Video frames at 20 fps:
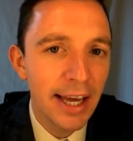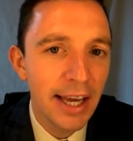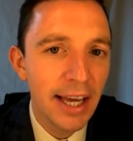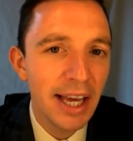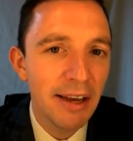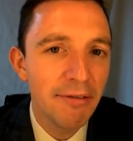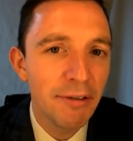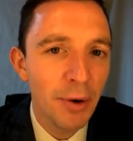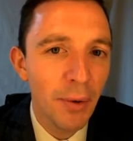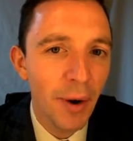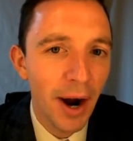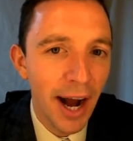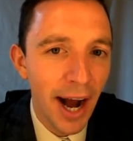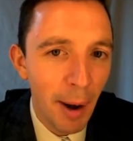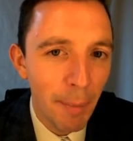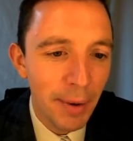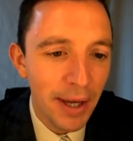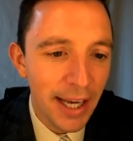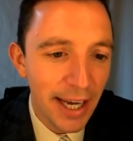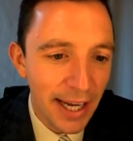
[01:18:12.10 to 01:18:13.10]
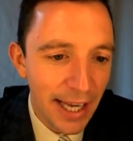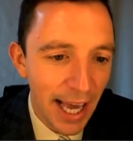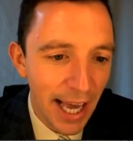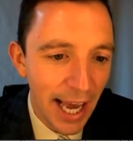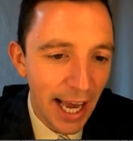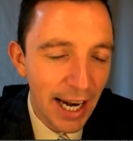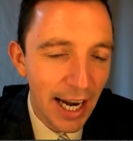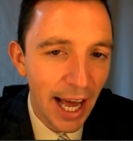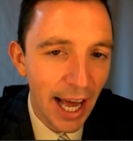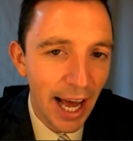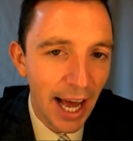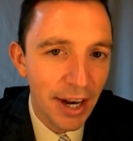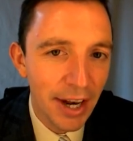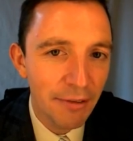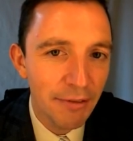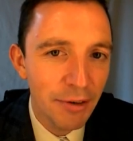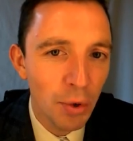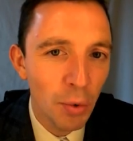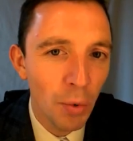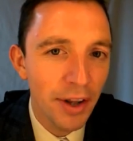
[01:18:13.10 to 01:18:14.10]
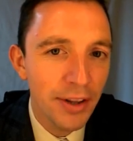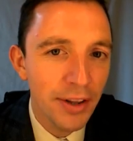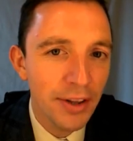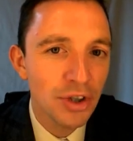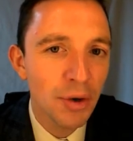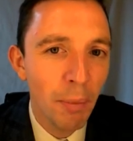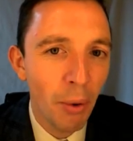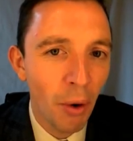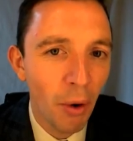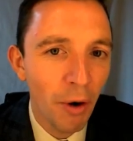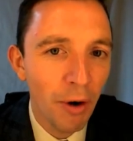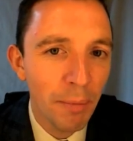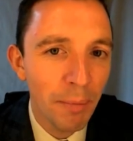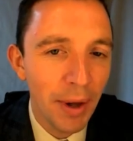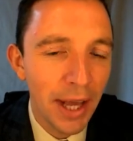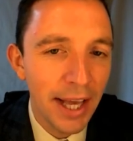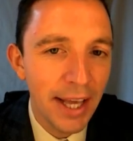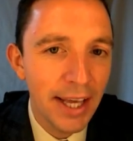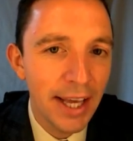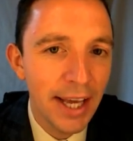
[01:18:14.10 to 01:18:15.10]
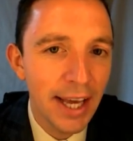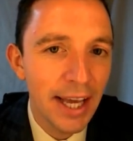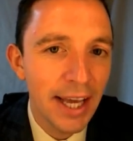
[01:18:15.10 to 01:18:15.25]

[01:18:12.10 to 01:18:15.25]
If you are happy again and if you want to support me,